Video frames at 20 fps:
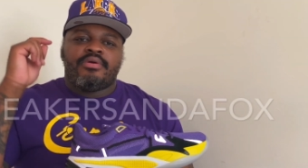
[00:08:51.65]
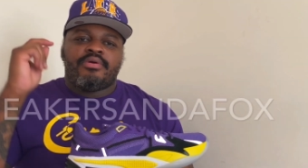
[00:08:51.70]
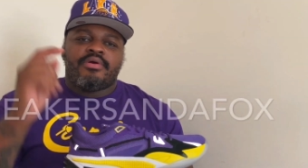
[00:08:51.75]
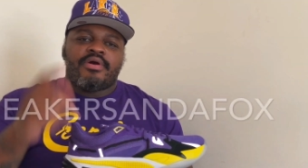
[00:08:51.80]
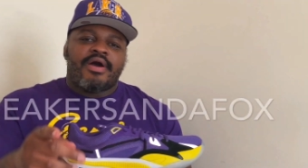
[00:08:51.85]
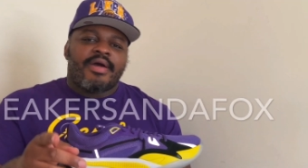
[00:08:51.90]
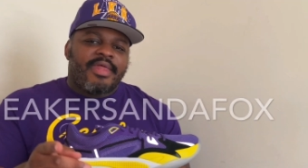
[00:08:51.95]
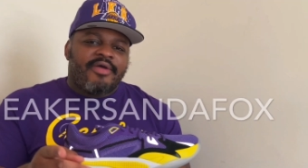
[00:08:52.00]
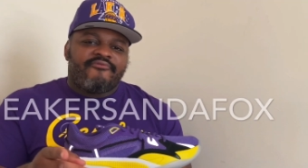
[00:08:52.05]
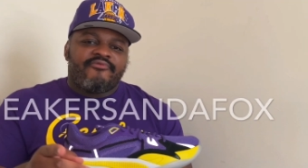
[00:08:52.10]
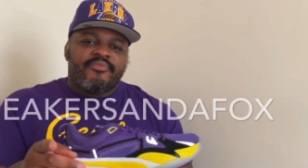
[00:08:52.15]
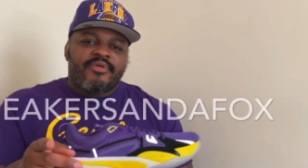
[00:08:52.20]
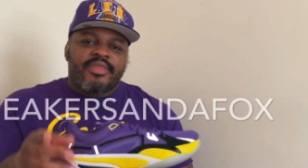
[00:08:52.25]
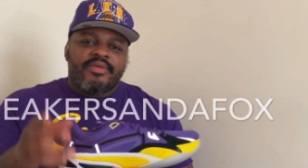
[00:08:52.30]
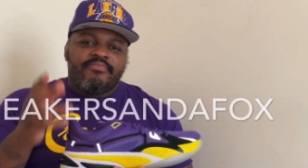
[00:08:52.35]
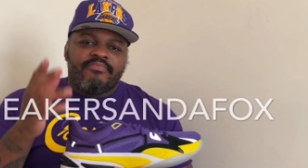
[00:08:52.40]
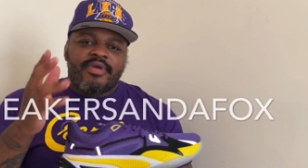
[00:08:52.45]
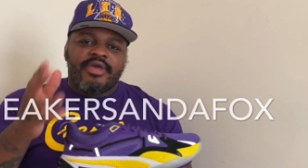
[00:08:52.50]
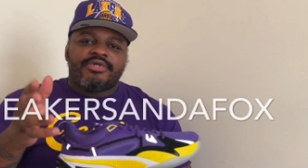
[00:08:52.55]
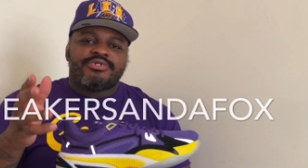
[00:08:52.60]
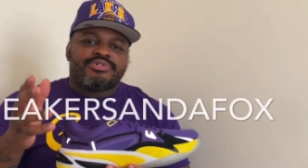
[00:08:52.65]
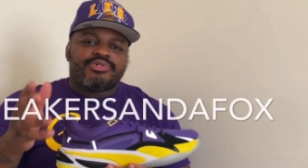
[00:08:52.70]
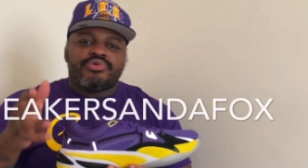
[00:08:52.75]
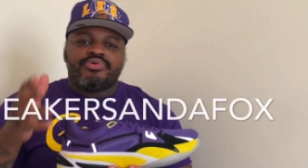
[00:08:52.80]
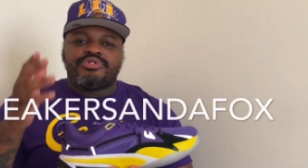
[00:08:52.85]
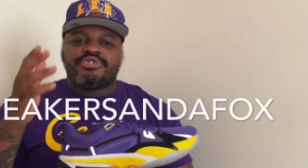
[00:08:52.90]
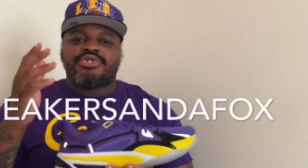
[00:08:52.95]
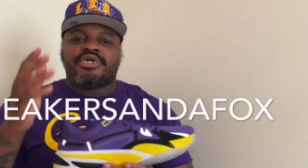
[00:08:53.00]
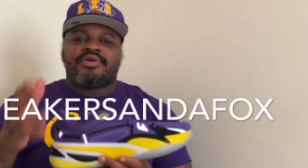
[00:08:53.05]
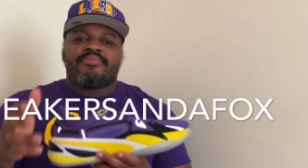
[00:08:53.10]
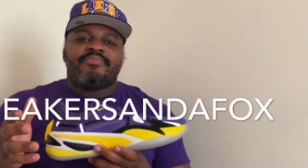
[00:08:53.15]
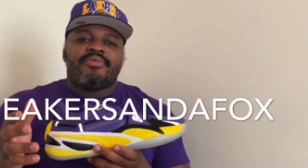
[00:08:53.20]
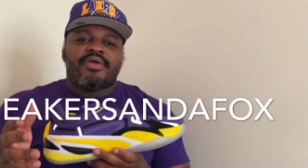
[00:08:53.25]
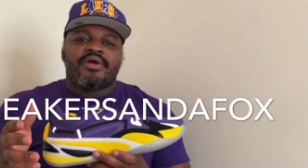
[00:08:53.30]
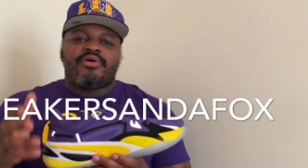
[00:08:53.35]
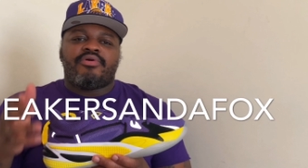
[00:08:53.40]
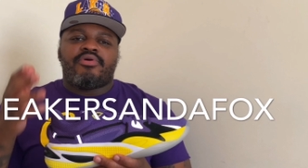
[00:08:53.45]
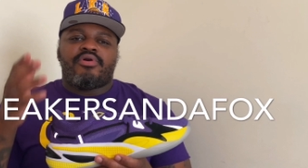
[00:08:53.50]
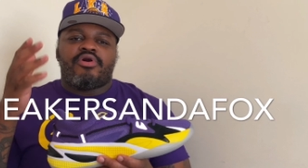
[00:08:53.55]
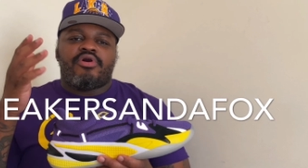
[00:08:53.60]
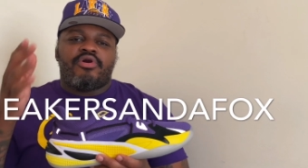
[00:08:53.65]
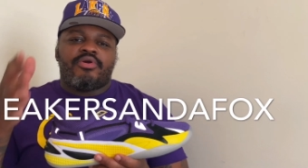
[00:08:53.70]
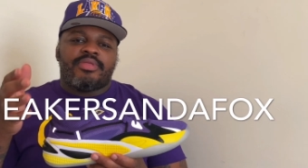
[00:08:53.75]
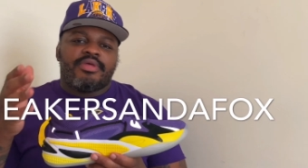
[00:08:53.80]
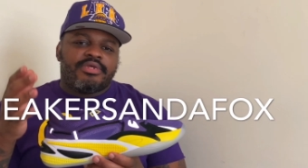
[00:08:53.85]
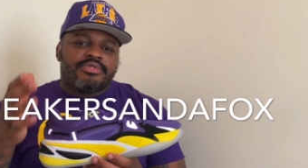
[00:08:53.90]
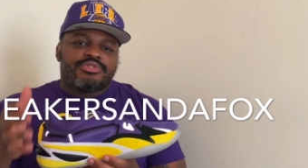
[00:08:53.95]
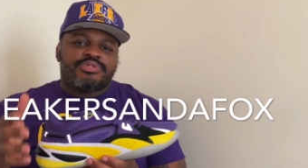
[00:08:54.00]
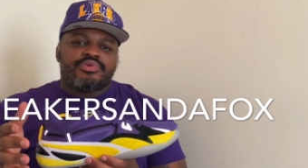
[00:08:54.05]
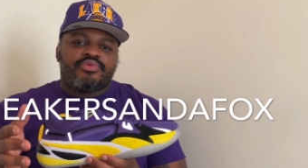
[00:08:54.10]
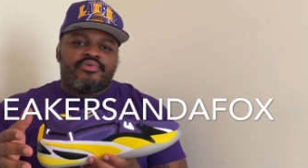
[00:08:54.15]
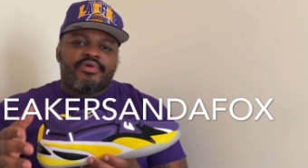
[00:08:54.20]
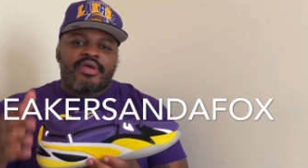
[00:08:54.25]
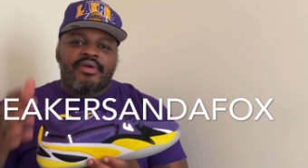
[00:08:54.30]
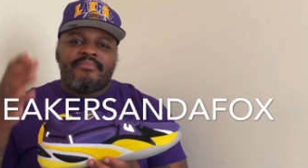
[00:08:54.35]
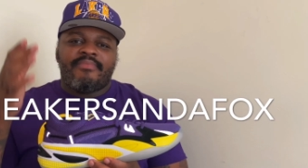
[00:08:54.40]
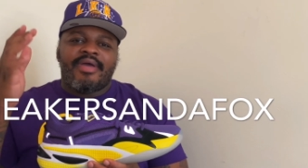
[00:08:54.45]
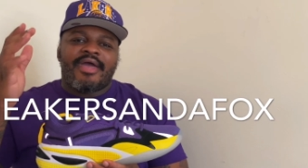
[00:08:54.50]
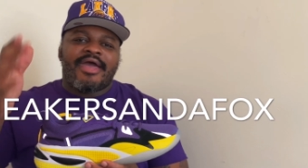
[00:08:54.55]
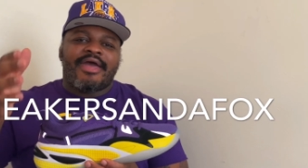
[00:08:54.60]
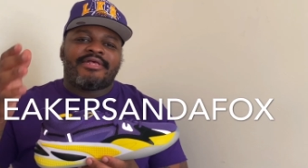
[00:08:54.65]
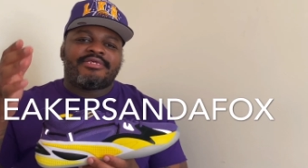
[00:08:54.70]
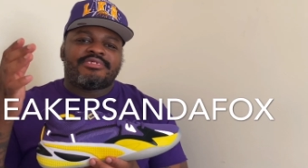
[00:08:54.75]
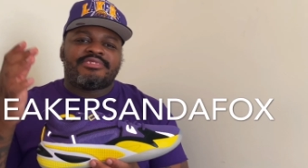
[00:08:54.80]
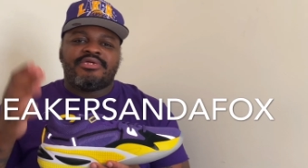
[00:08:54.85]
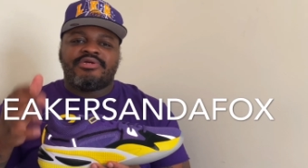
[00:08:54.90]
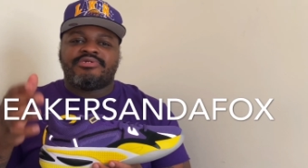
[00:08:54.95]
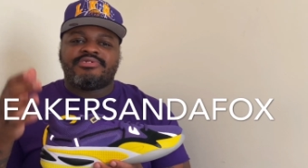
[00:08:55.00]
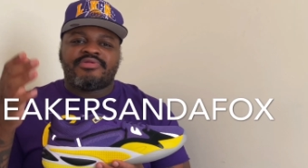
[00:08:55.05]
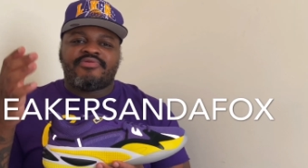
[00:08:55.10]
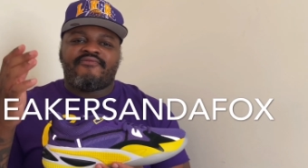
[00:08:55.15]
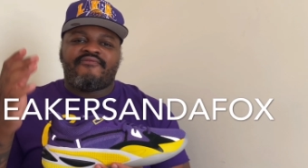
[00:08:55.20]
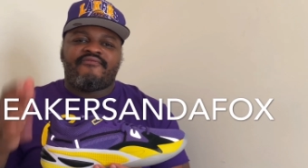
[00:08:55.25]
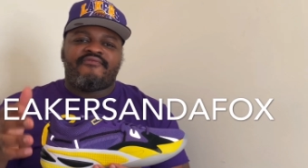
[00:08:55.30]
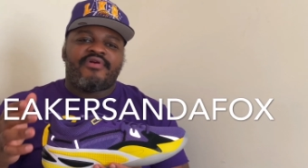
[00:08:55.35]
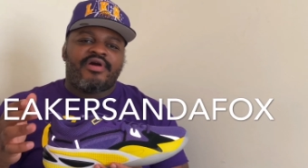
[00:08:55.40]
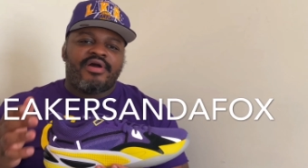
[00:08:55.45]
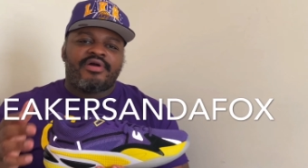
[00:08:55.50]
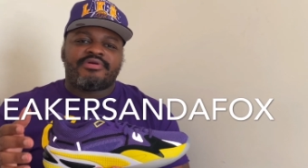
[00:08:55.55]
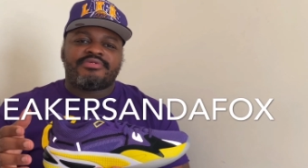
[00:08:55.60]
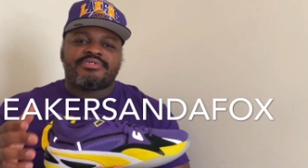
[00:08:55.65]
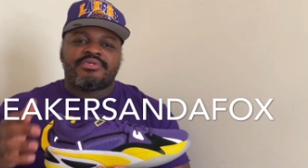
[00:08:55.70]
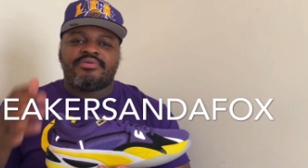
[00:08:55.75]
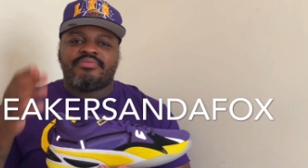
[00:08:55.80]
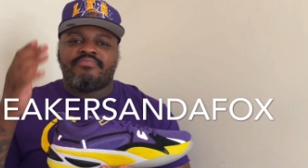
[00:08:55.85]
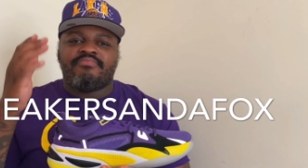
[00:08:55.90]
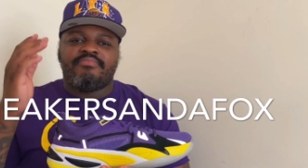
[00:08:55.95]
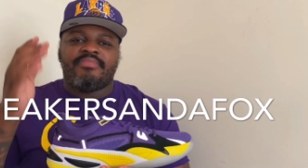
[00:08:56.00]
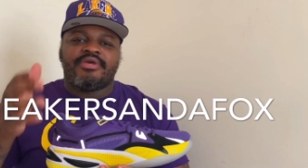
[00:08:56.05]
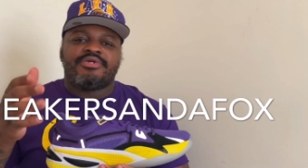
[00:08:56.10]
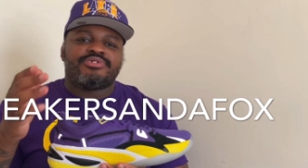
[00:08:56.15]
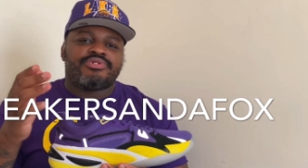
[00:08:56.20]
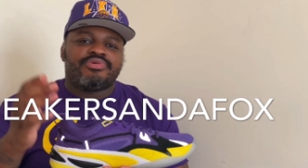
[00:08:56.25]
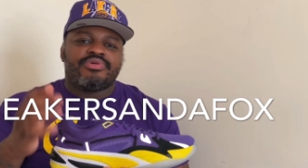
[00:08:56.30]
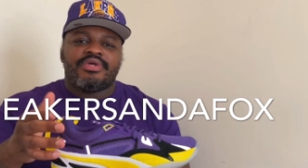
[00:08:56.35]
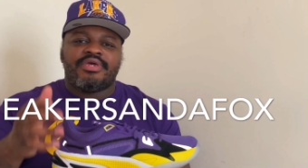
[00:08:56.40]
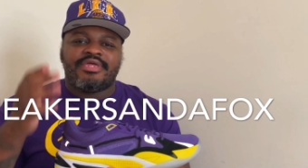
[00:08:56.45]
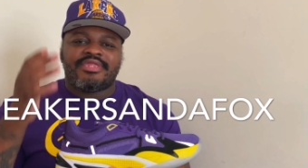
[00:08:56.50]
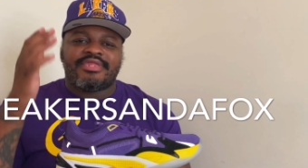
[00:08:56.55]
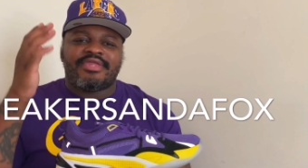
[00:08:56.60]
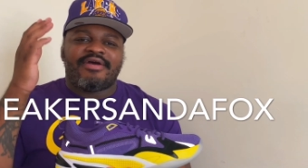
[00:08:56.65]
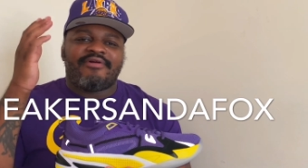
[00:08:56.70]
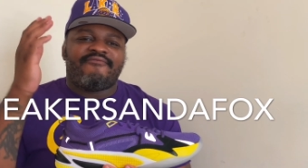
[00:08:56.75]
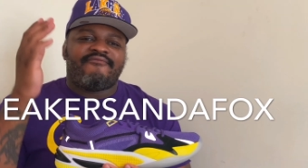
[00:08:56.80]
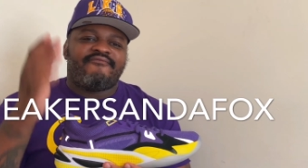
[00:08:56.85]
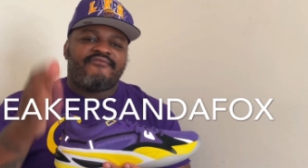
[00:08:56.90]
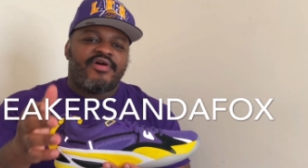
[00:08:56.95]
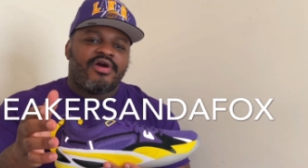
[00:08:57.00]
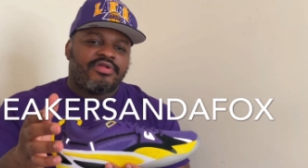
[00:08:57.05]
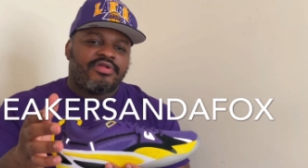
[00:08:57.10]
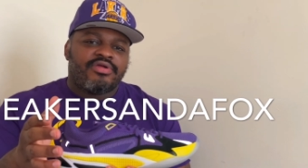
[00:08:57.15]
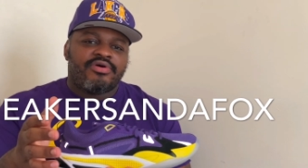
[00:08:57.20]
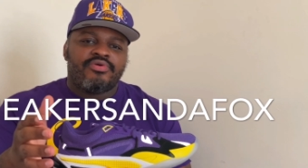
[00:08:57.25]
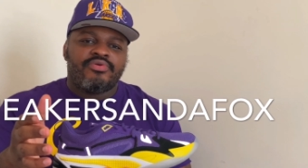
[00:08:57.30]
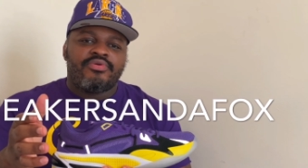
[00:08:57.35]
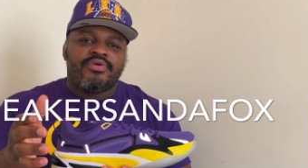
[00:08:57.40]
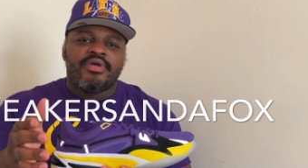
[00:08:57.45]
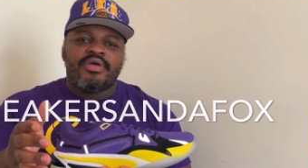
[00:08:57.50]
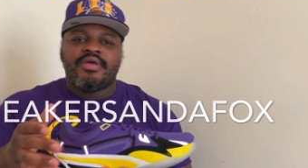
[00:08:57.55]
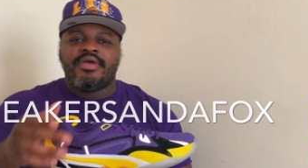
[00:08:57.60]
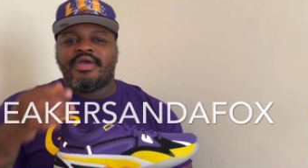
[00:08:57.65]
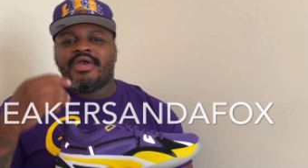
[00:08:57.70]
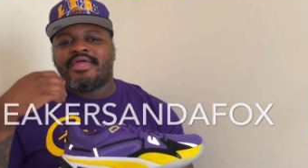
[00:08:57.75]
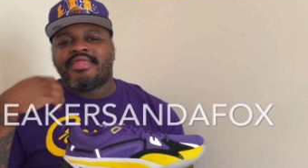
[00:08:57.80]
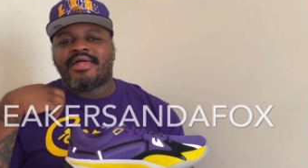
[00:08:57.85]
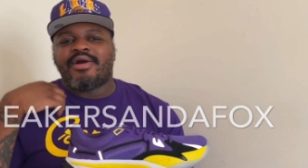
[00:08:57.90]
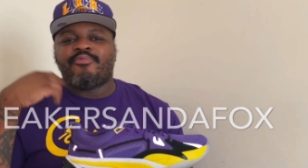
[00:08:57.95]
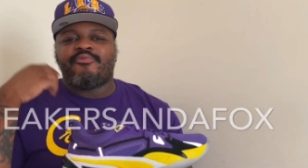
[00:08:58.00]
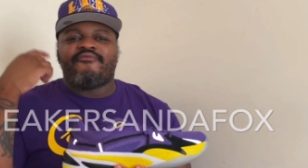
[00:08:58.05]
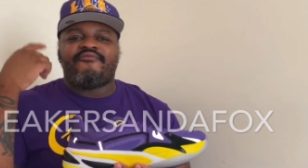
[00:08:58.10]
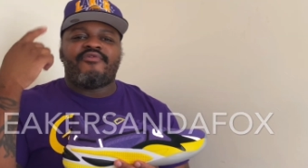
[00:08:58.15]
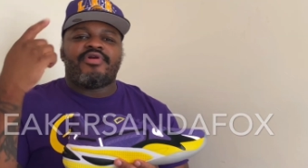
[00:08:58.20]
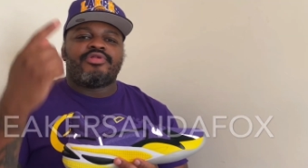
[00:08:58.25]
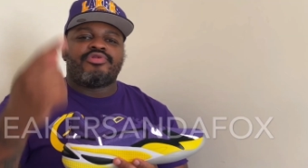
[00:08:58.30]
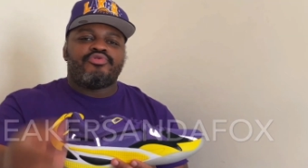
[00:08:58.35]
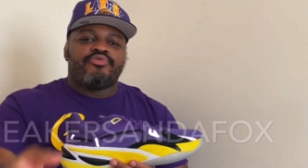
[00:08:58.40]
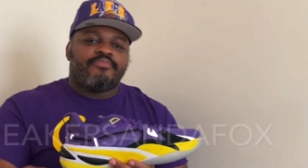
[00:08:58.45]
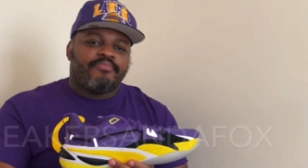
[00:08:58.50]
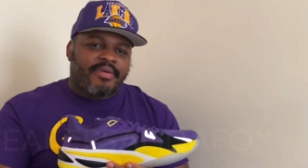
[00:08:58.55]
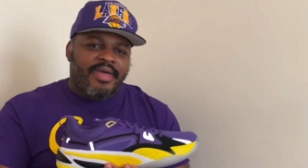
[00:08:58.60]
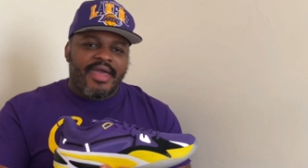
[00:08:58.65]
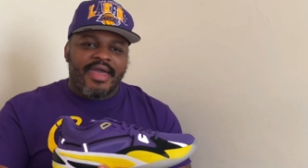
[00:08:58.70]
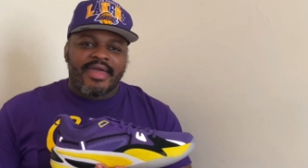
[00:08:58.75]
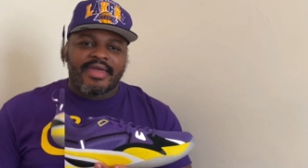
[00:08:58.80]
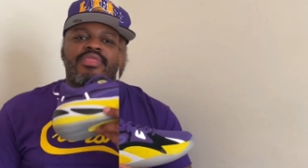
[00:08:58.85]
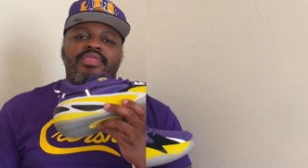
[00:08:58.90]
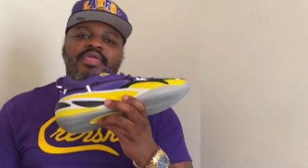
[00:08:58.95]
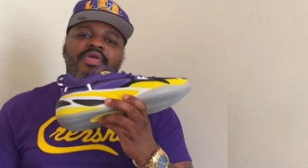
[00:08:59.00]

All right, everybody, make sure you check me out on Instagram at Sneakers and Fox. Make sure you hit that follow, and I will follow you back.